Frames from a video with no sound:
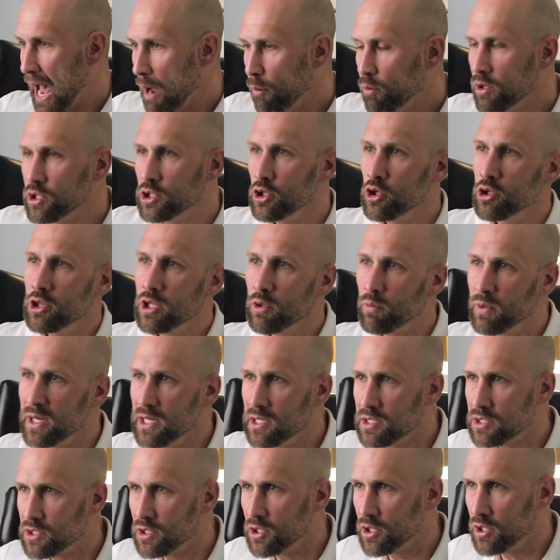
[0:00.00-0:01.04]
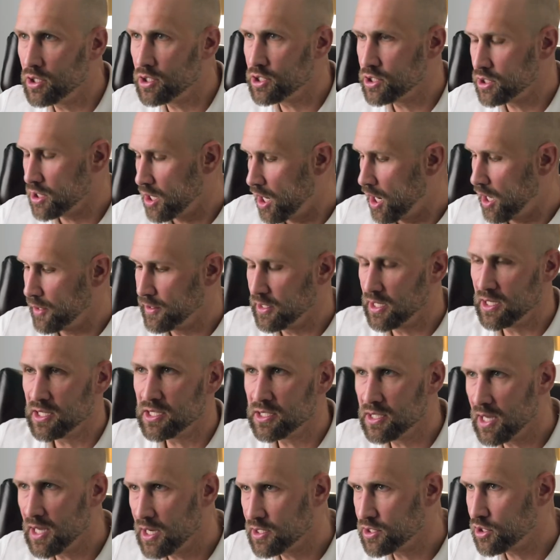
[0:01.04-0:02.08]
I would do the research on the
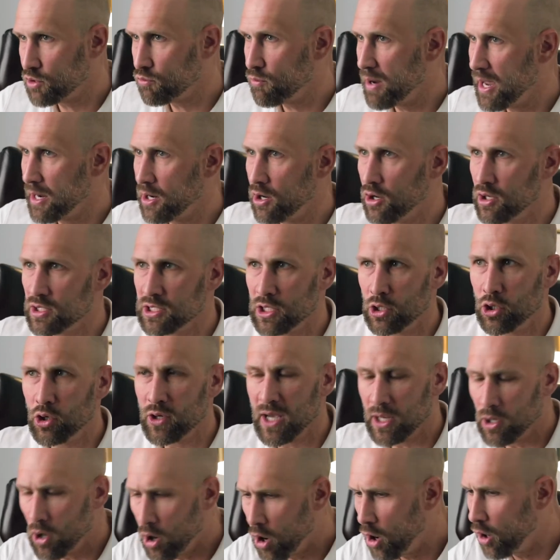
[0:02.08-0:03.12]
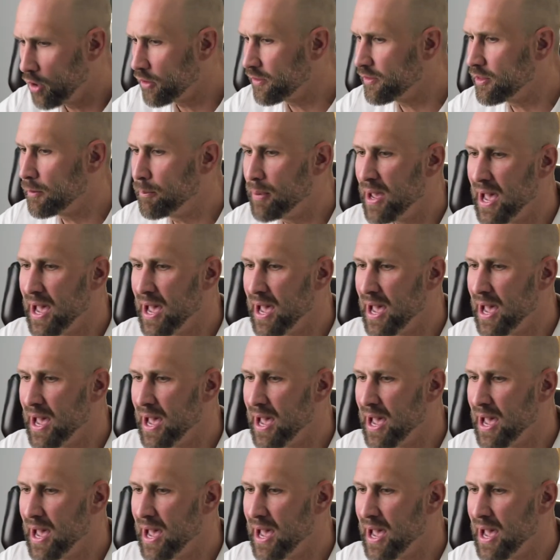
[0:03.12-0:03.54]
assessor records and look at all of the